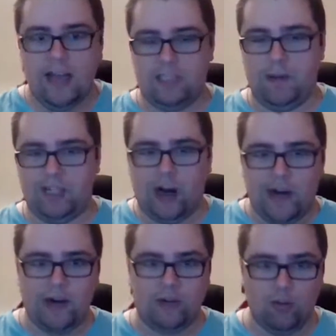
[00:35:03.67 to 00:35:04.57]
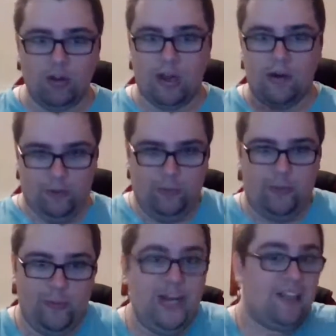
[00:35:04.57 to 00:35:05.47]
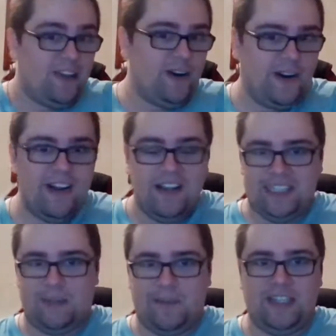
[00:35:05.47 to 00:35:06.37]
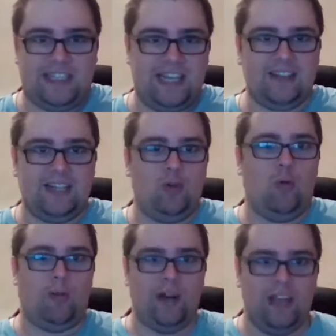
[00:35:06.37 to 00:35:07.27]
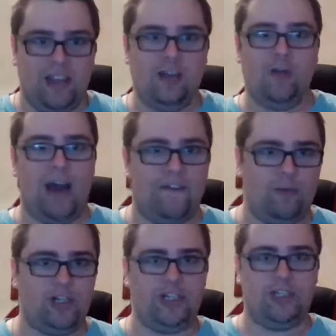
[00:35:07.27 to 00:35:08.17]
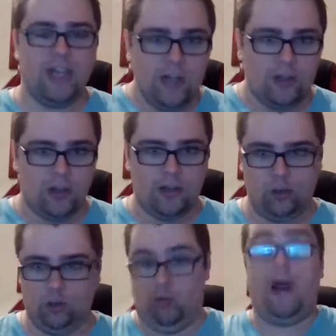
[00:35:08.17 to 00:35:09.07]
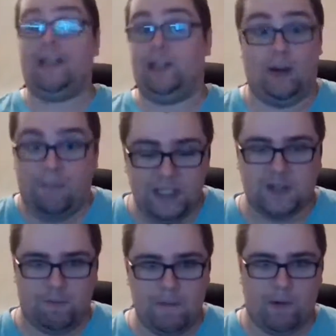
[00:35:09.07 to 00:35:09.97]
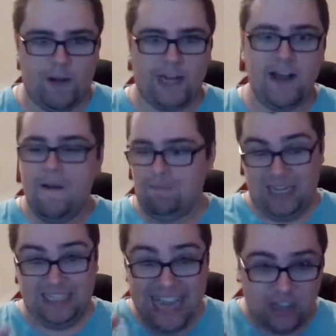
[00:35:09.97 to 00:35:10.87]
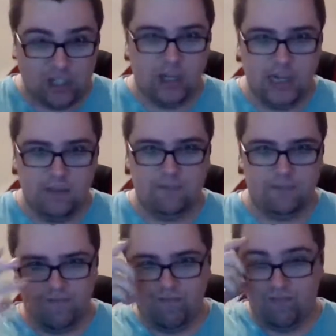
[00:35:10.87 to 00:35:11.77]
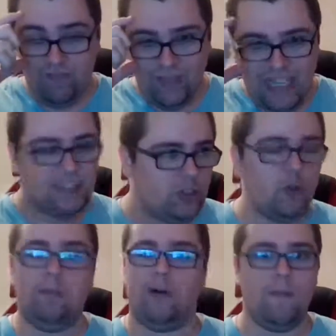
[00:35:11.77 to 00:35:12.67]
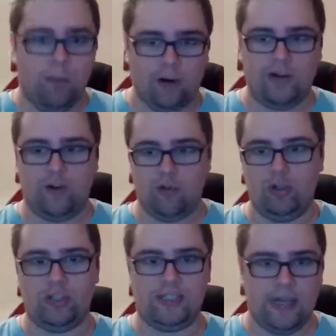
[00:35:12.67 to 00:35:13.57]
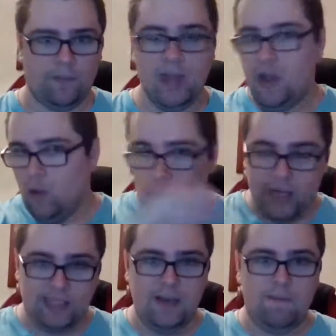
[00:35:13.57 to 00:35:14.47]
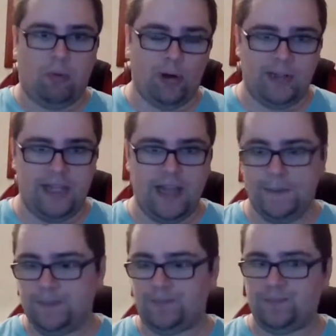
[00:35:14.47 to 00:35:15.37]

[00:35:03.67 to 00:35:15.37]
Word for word: It's much harder to relearn some of the skills that you already think you have, which is to, to, to write on a piece of paper, right? But it's actually is super important and crucial skill. What is the important thing?